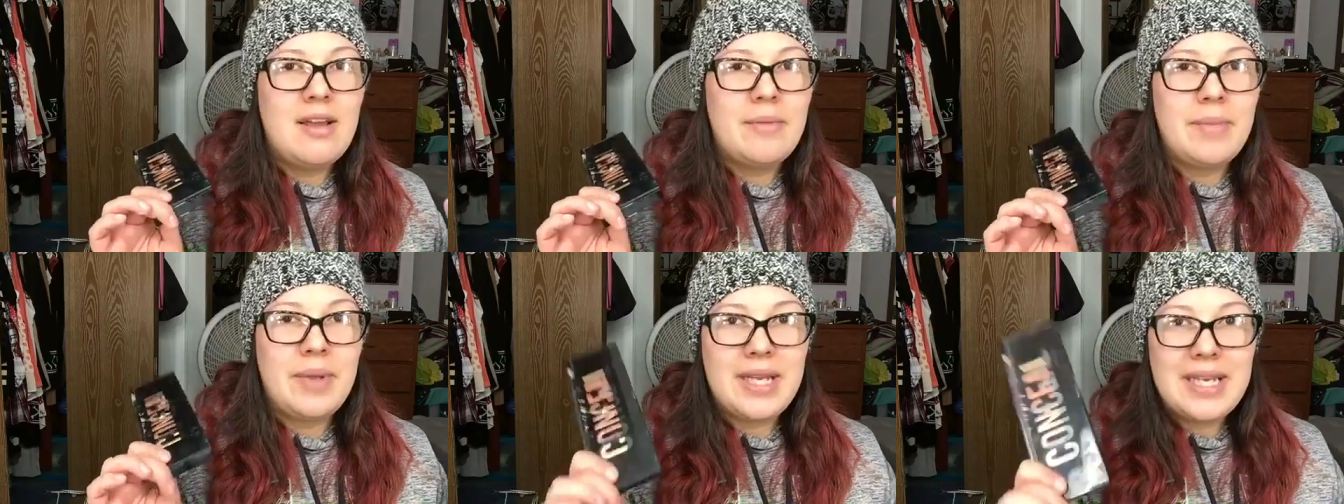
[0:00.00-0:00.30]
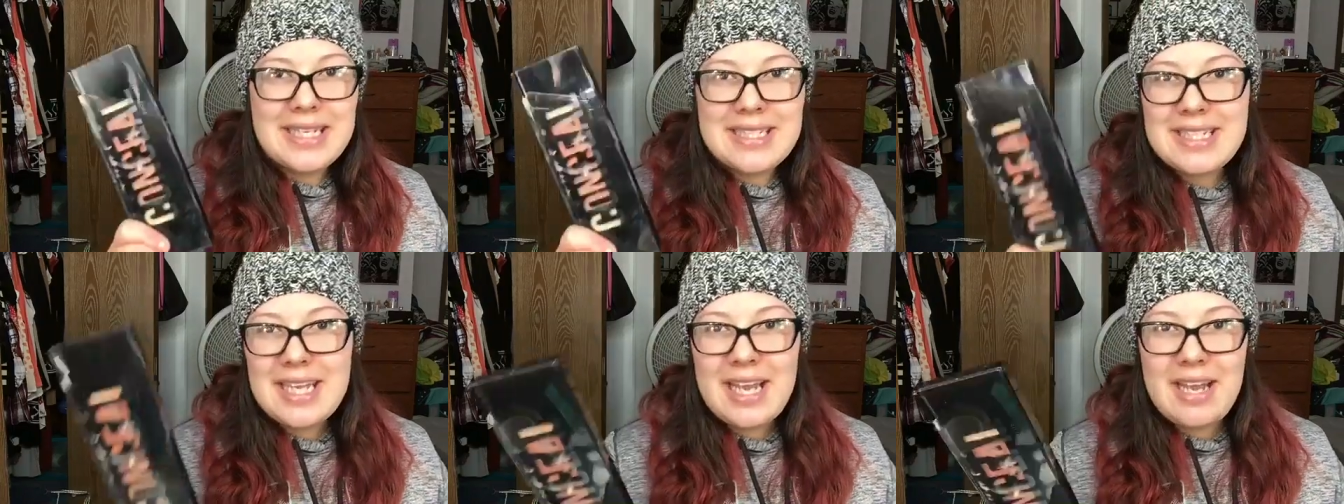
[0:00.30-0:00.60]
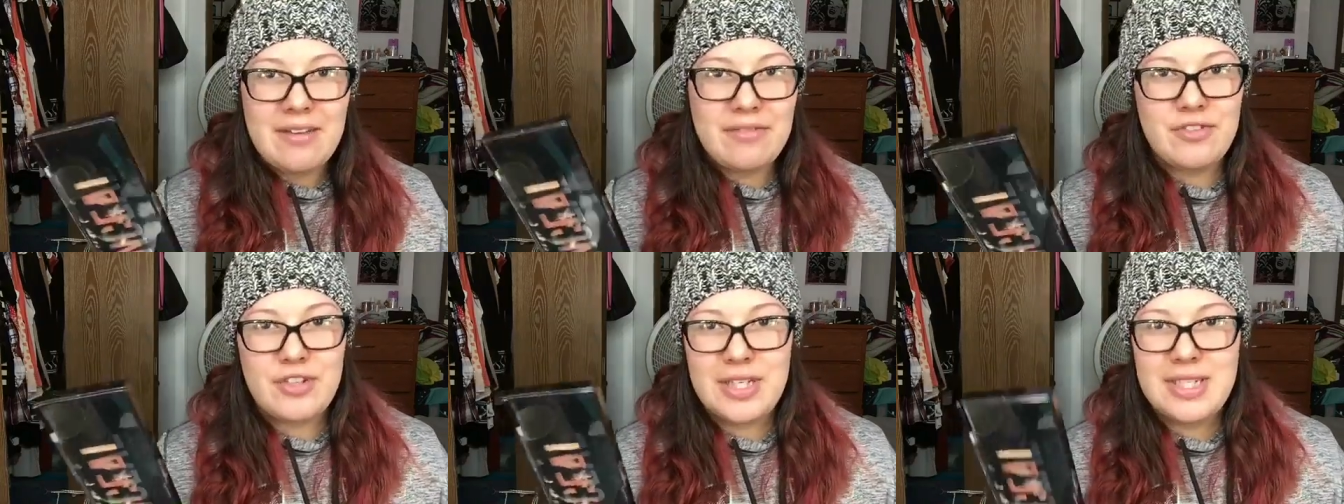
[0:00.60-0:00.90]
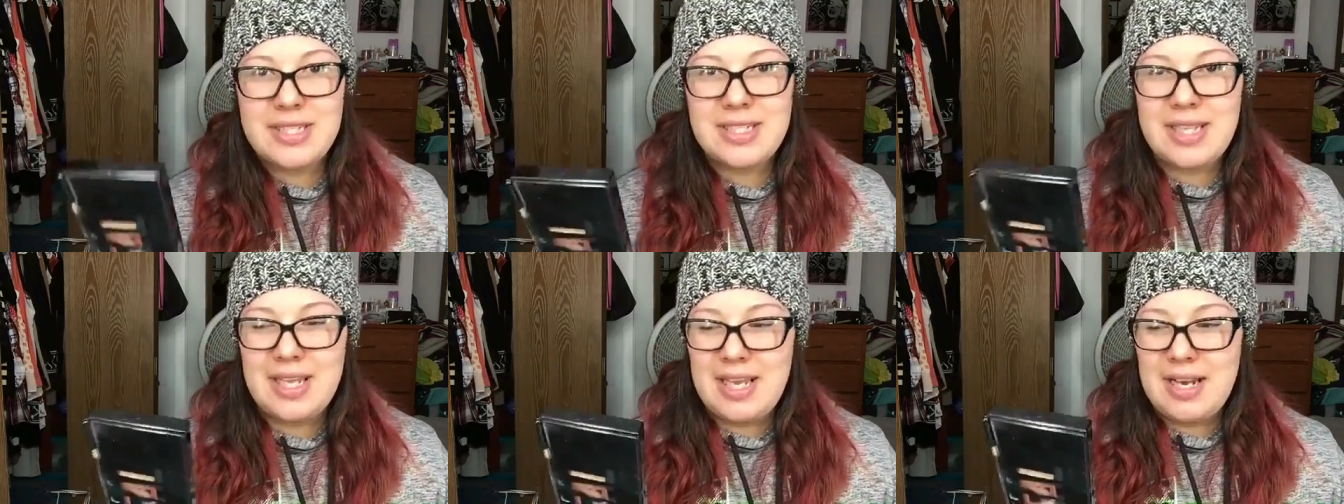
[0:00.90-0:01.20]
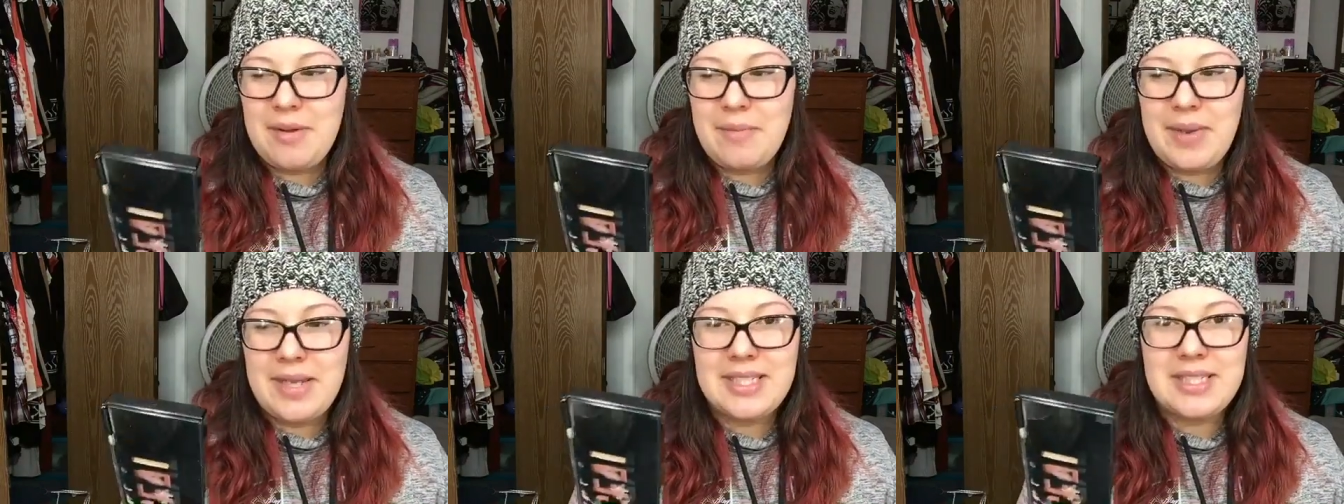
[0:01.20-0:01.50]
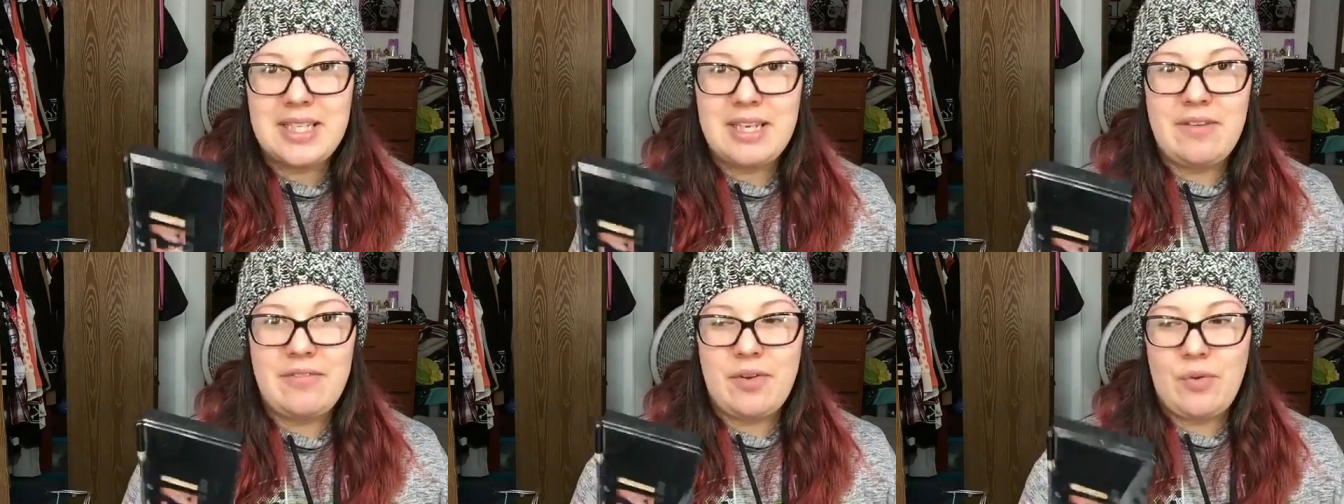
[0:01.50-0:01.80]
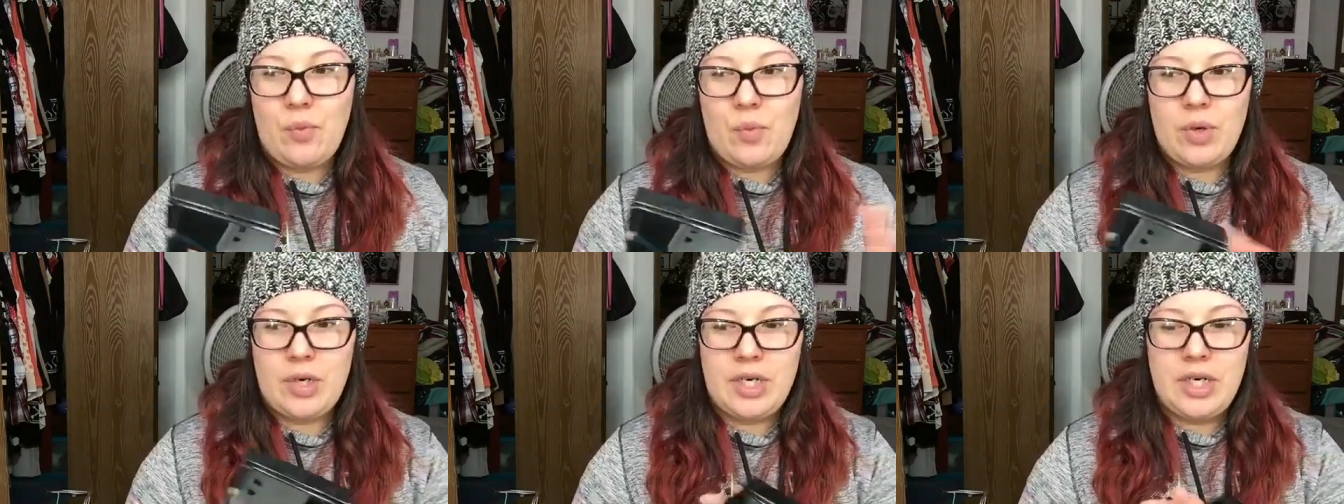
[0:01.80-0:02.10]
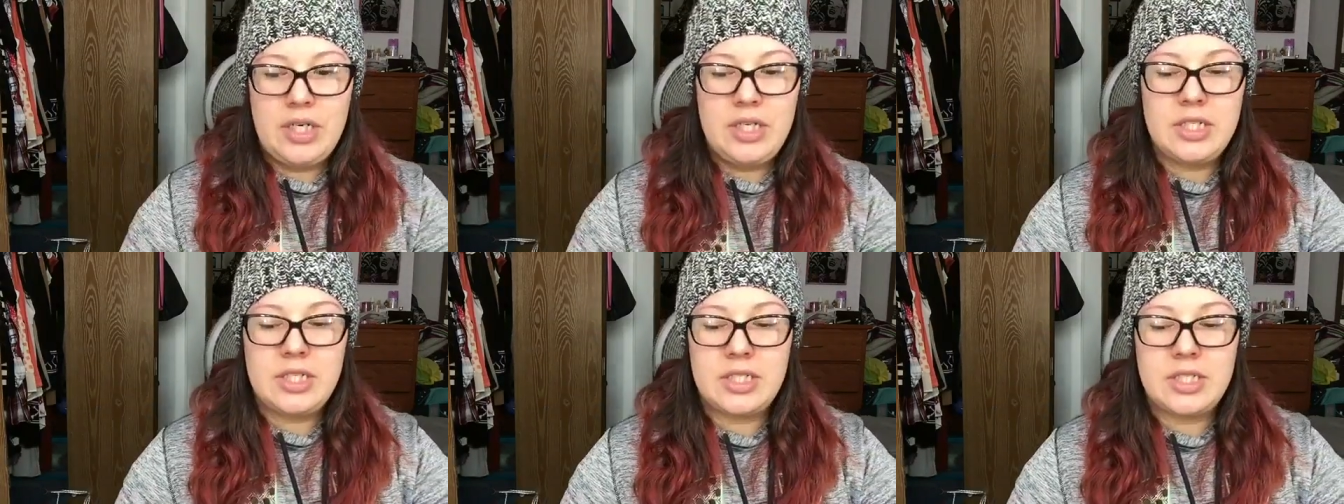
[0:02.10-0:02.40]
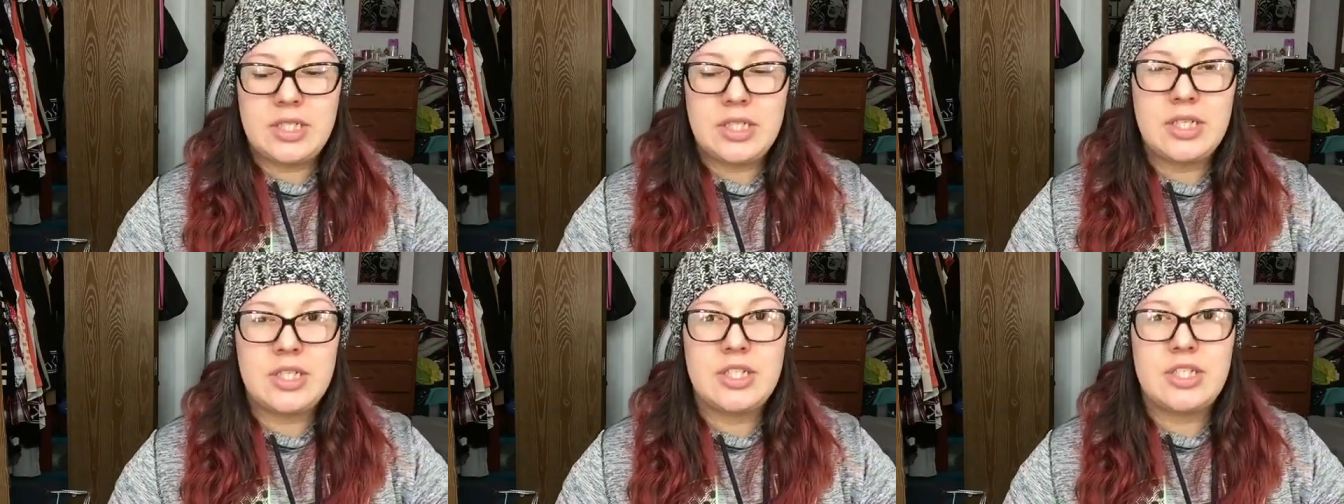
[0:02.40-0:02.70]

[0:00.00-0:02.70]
because I have dry skin, it makes it even worse.